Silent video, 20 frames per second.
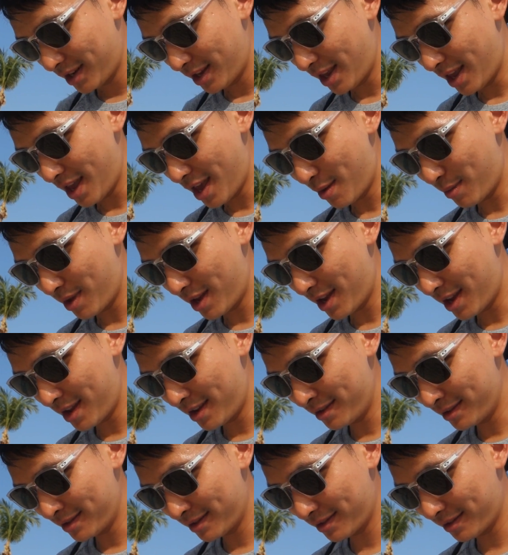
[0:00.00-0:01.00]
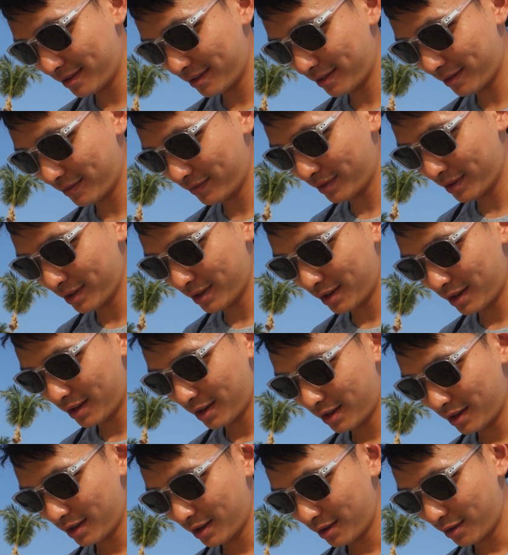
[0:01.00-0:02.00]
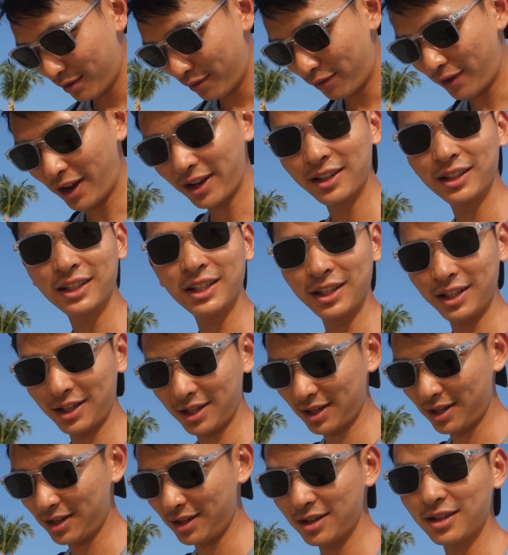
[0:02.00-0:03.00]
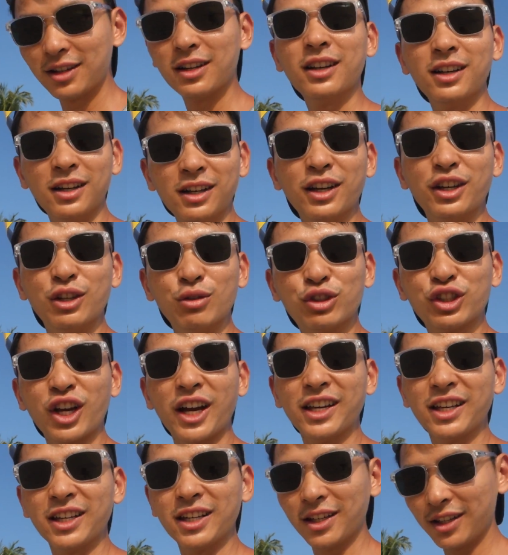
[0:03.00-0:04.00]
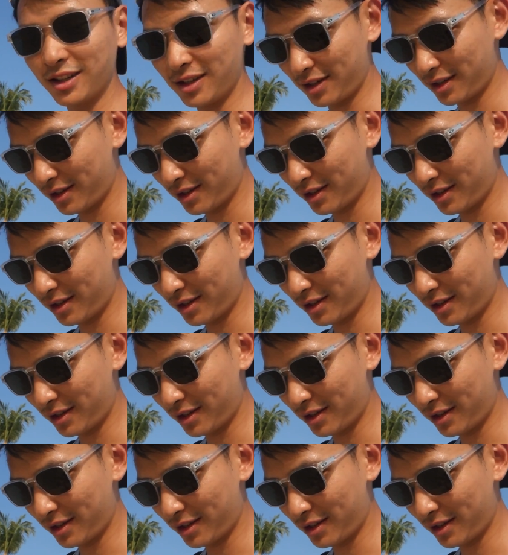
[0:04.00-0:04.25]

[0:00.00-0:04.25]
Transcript: Yeah, man. Finally, a new shiny.